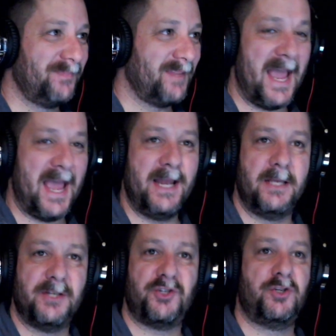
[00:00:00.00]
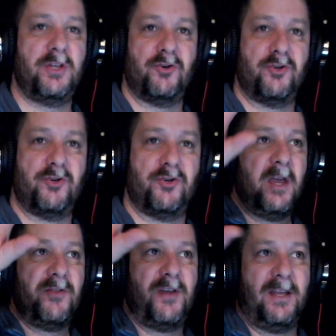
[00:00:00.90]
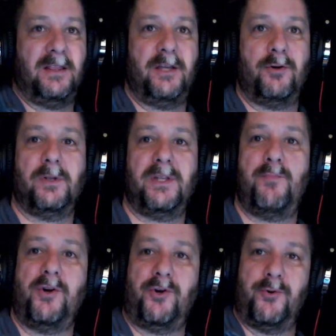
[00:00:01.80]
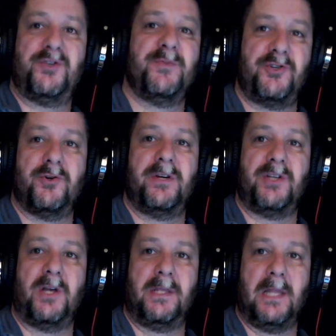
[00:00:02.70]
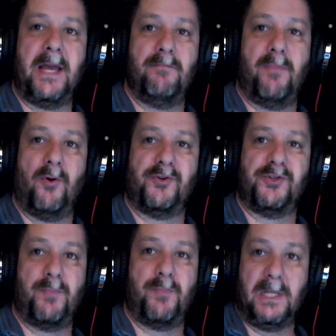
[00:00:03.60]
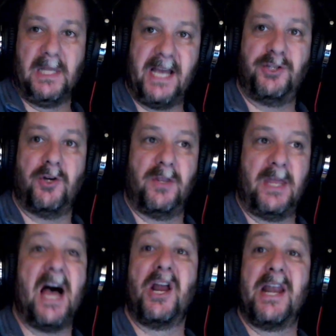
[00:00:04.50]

And they literally put Christmas trees on the light poles and put lights on